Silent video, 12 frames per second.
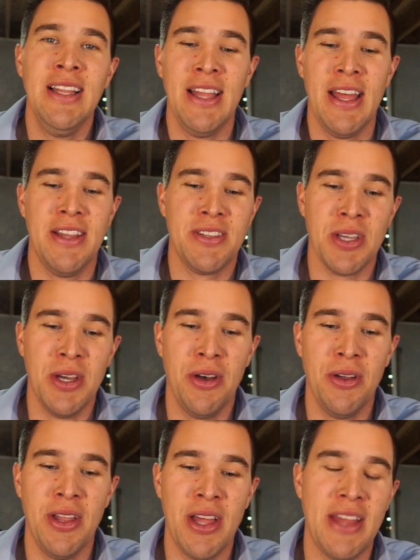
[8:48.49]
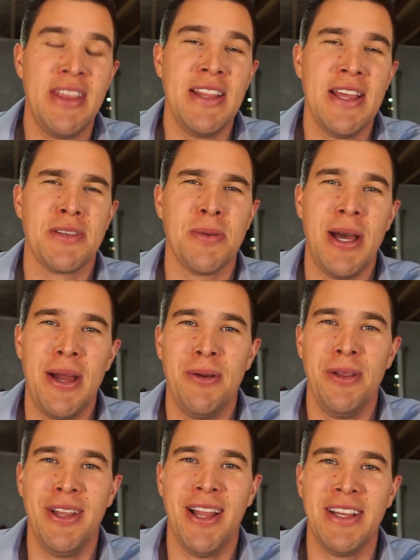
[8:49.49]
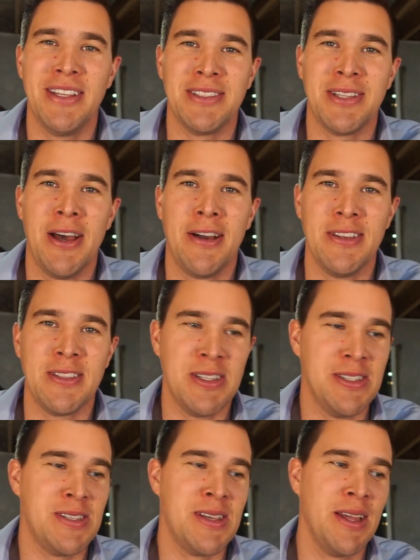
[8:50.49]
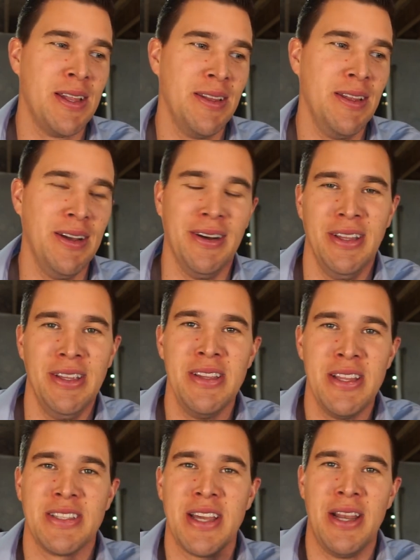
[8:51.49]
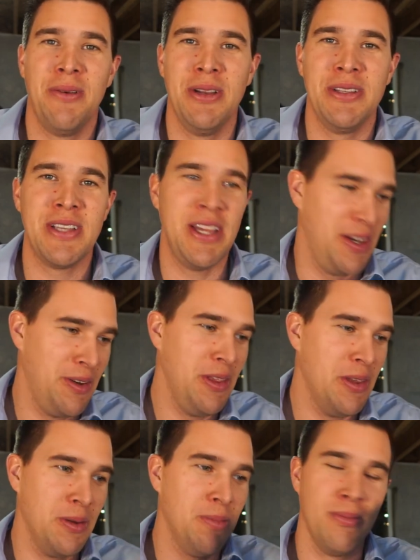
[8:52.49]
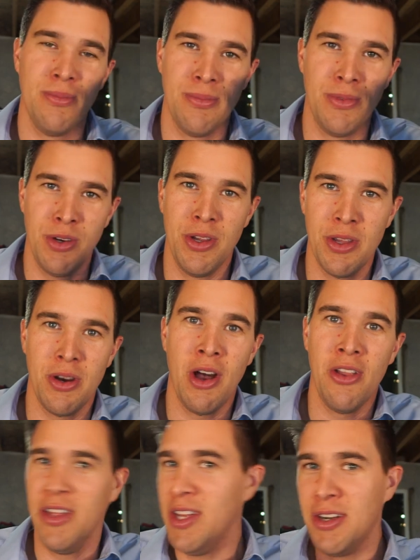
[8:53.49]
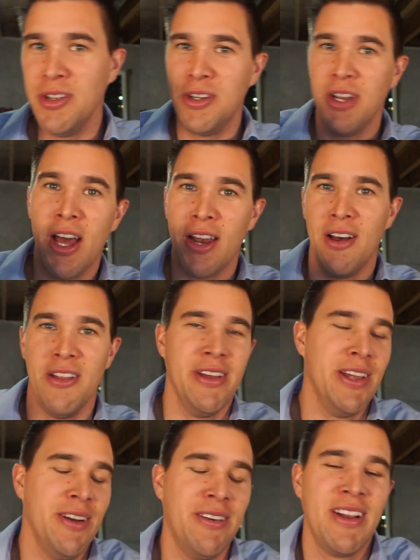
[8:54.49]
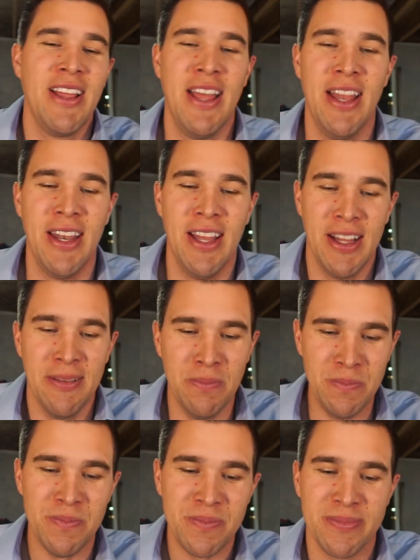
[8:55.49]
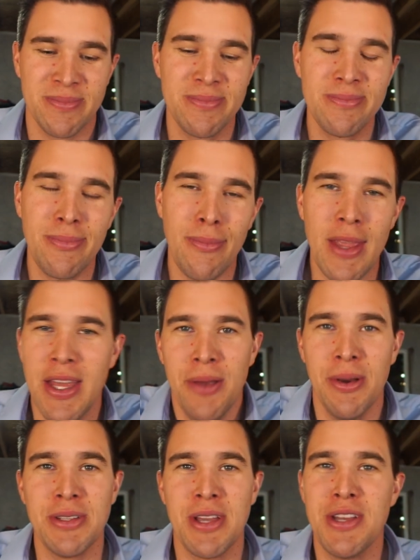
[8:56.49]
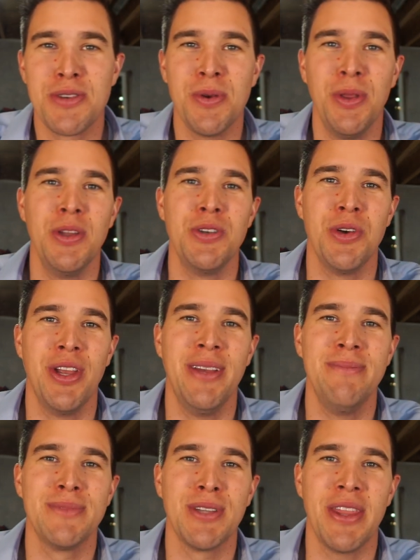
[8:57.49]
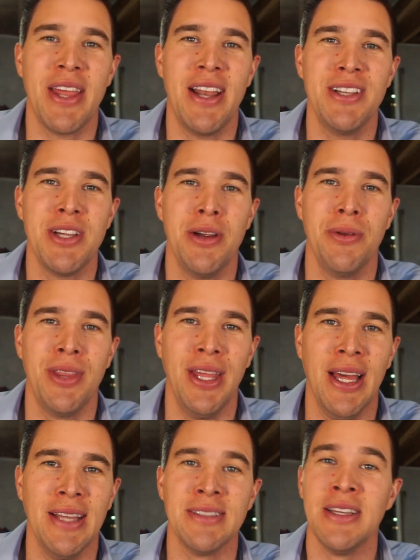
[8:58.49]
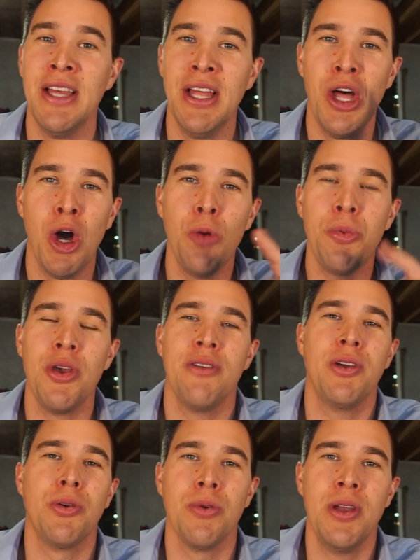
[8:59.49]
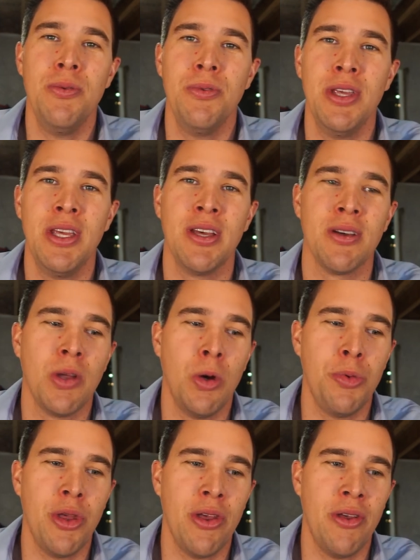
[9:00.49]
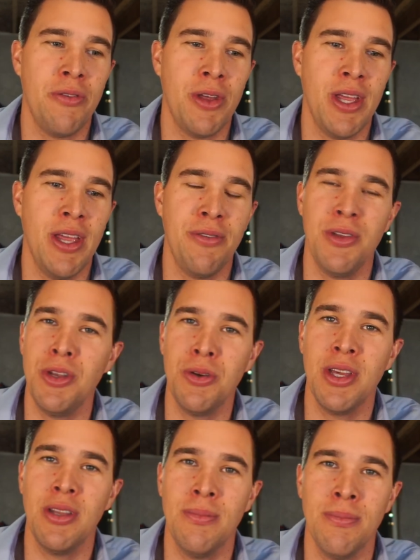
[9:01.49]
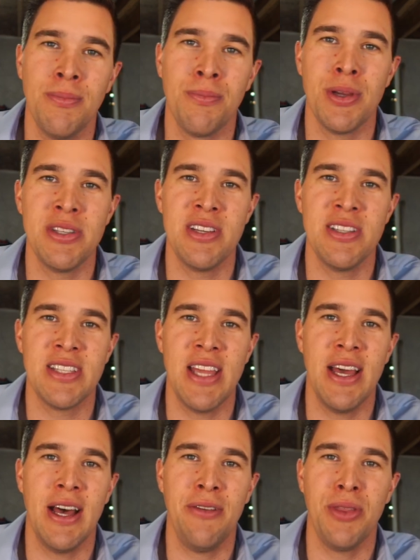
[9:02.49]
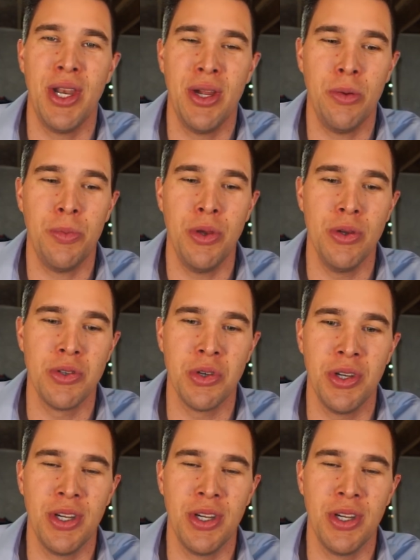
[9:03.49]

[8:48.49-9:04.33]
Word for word: and so I think that's why I really liked his talk is because, you know, that's kind of what he's saying. You either, you're either all in or you're not all in. And, um, anyways, I just really enjoyed it. So I thought I'd share it with you guys. Hope you have a great week. Hope you have, uh, if you do get President's Day off, then I hope you enjoy your